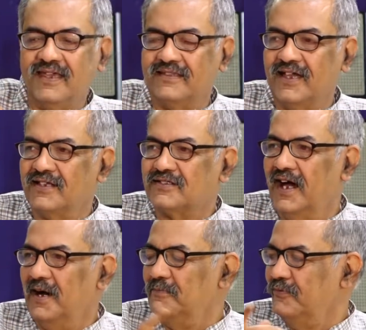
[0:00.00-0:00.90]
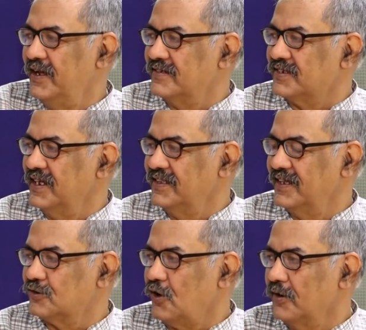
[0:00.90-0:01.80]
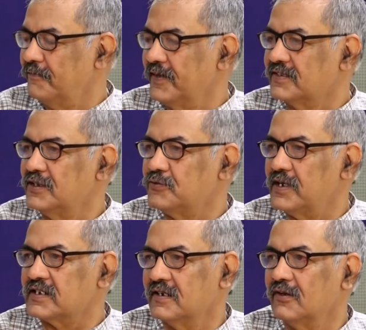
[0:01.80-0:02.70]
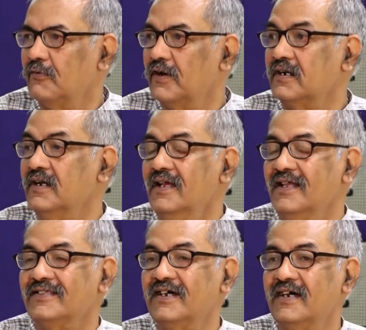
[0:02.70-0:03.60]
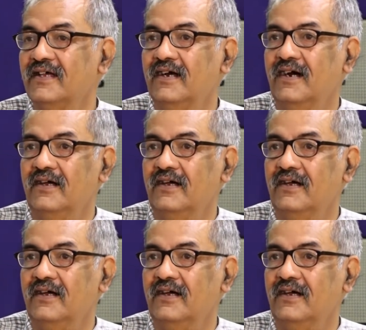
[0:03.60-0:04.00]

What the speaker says: the Assam, we are seeing this horrific situation over the